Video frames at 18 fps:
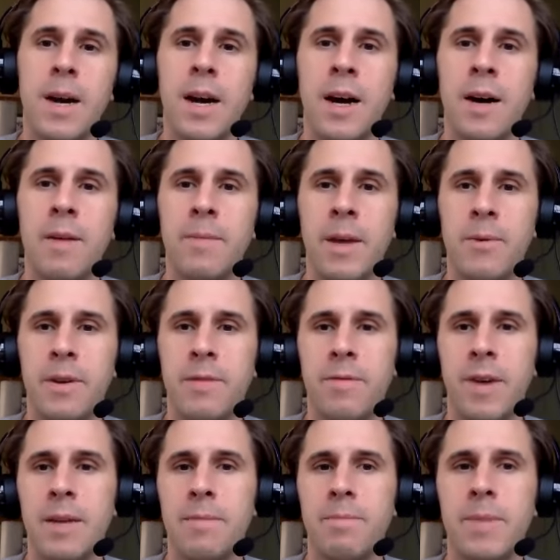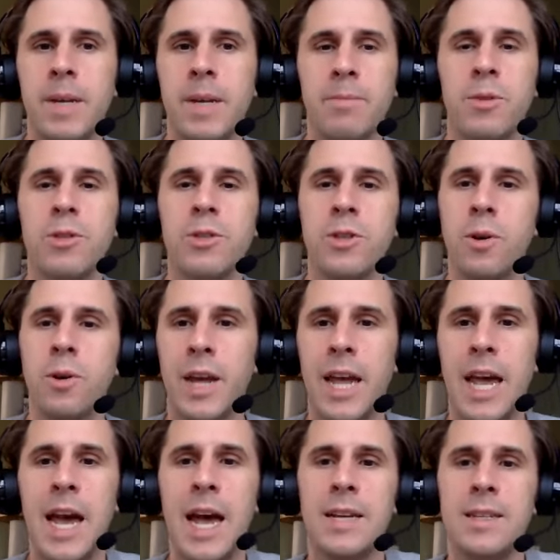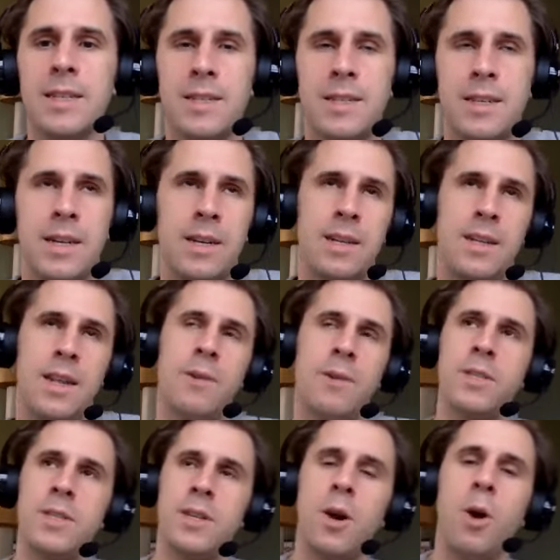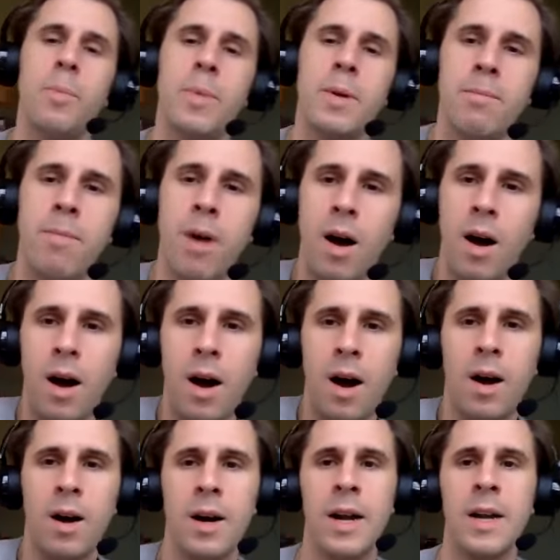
They would invite big musical guests, and there was an open bar.